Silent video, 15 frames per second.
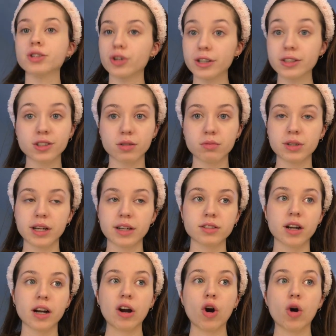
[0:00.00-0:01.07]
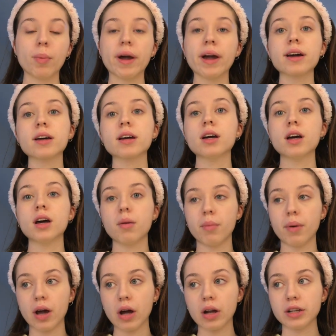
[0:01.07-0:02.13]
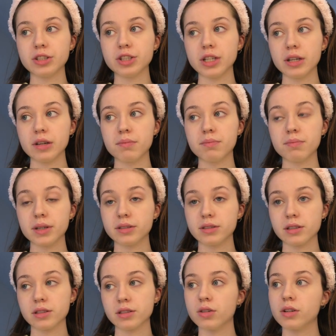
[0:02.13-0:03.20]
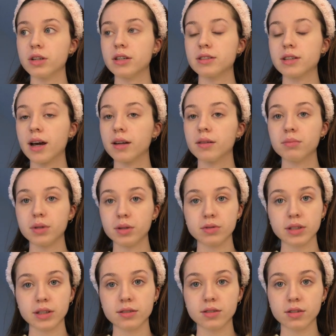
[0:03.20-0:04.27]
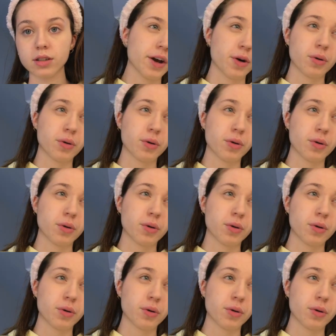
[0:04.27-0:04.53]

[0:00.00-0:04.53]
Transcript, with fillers: choice subjects are home ec, biology, business studies, and music studies.